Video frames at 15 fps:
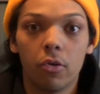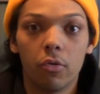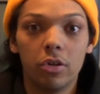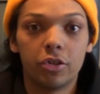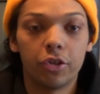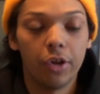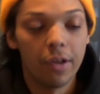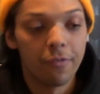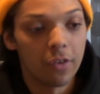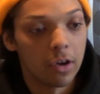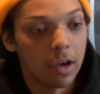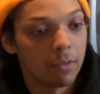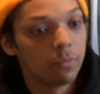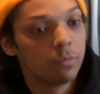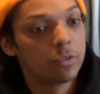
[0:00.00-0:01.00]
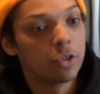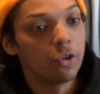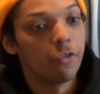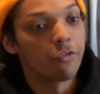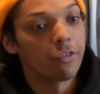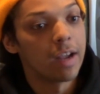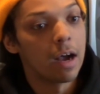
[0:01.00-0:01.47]
Call of Duty for like
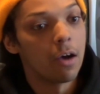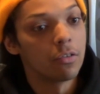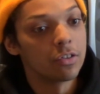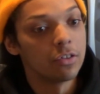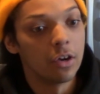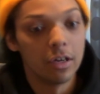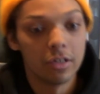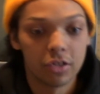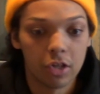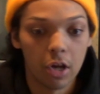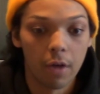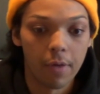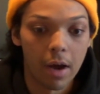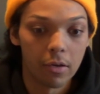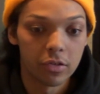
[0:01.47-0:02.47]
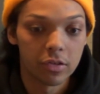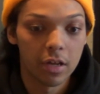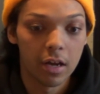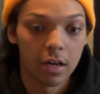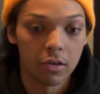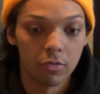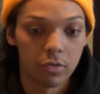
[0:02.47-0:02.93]
2 or 3 hours a night, just going around in
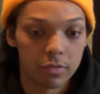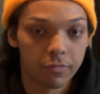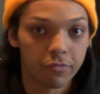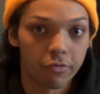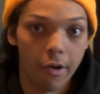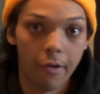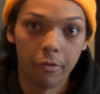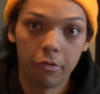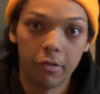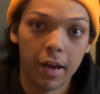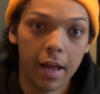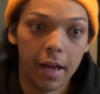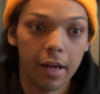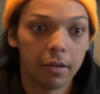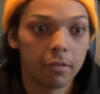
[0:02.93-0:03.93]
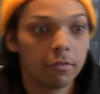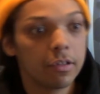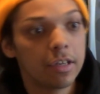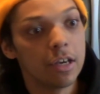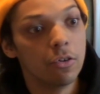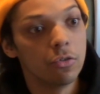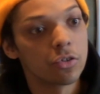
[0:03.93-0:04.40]
circles, throwing a grenade,
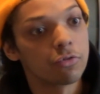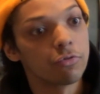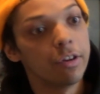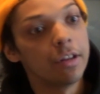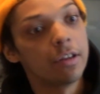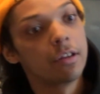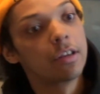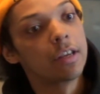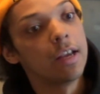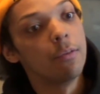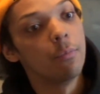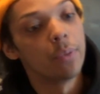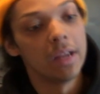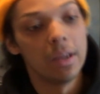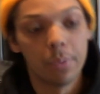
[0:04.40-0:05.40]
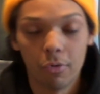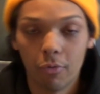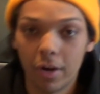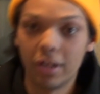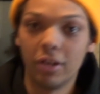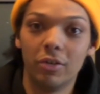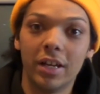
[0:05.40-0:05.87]
kill streak, killing people
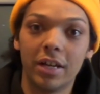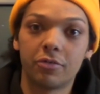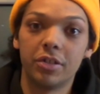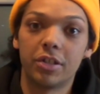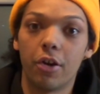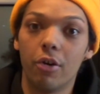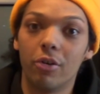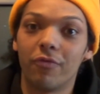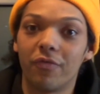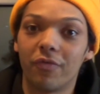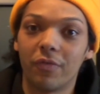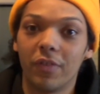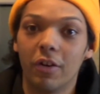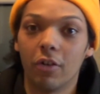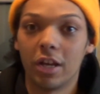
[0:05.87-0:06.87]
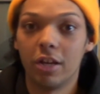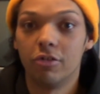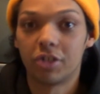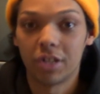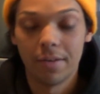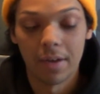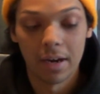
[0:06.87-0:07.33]
where you literally don't feel like you
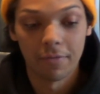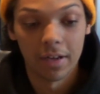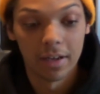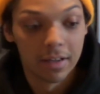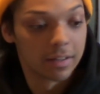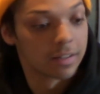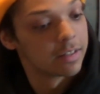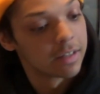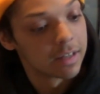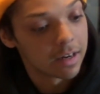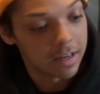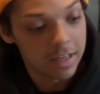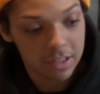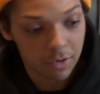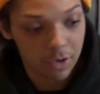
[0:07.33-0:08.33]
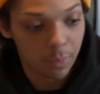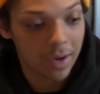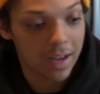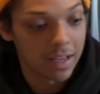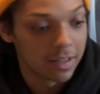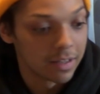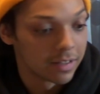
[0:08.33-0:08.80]
achieve anything. At least I'm going to
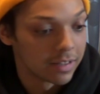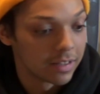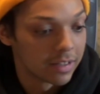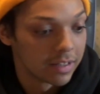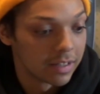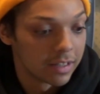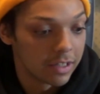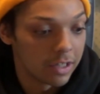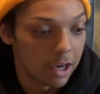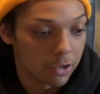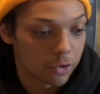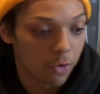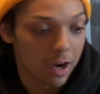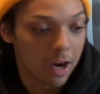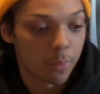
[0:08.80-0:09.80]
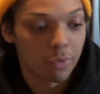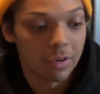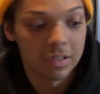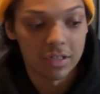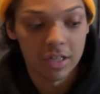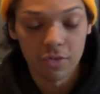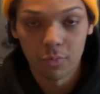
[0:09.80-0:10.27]
play, Twilight
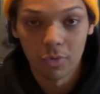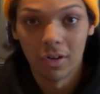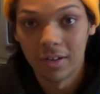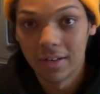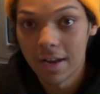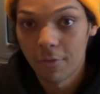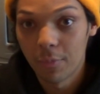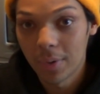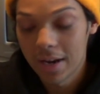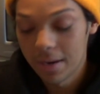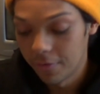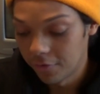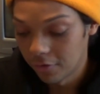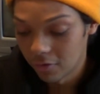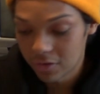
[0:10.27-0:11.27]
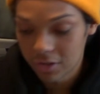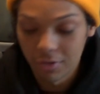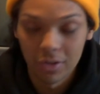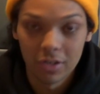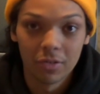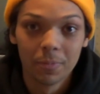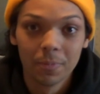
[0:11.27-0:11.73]
Princess where I never played before. So
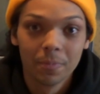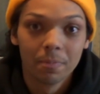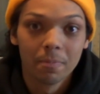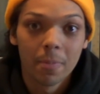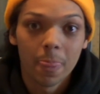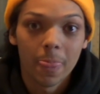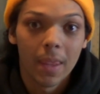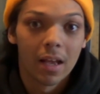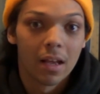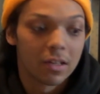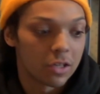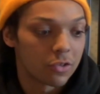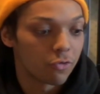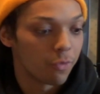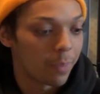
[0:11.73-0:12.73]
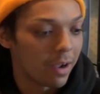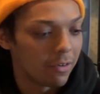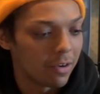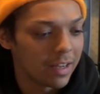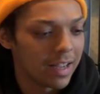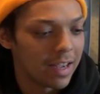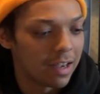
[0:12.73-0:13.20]
it's all
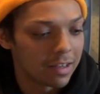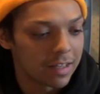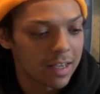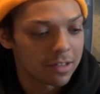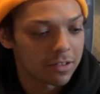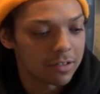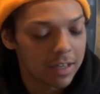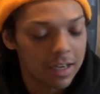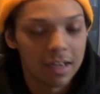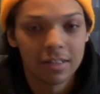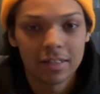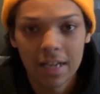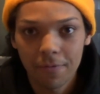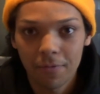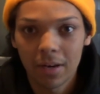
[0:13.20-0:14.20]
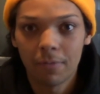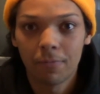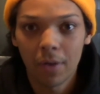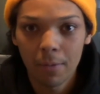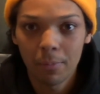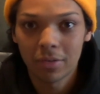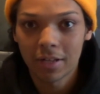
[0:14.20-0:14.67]
about, I guess, definitely
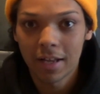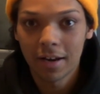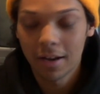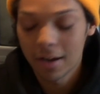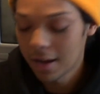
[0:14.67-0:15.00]
5%